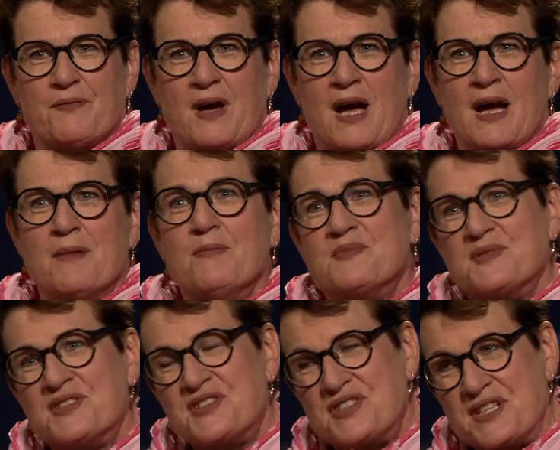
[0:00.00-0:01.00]
I'm
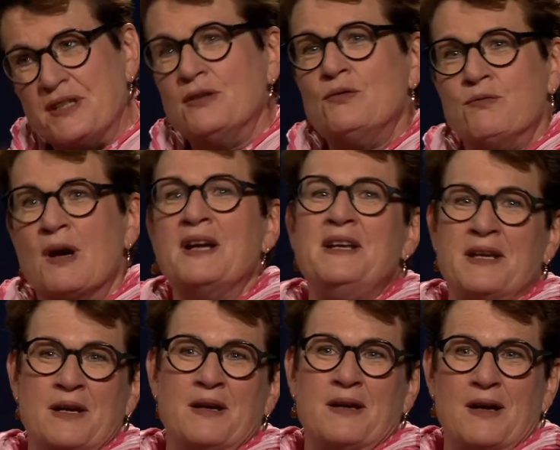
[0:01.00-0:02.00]
still
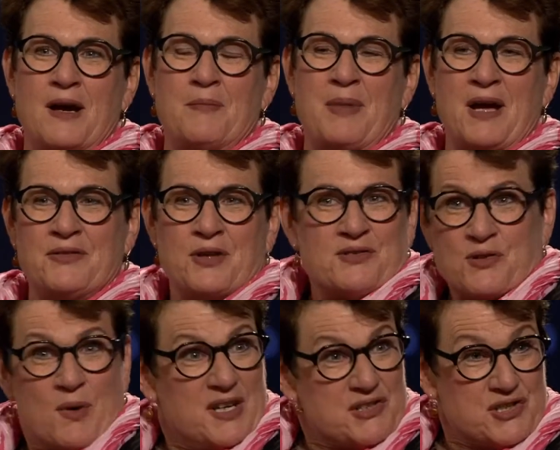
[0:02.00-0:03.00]
writing about those
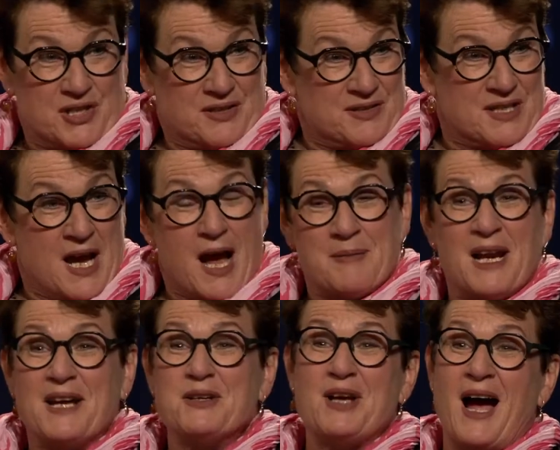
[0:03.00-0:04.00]
questions. I mean,
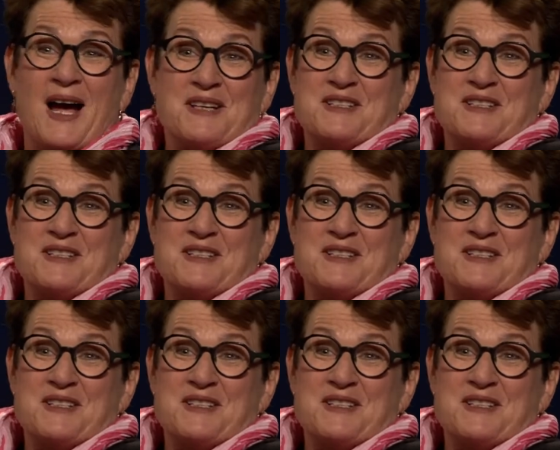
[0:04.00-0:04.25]
I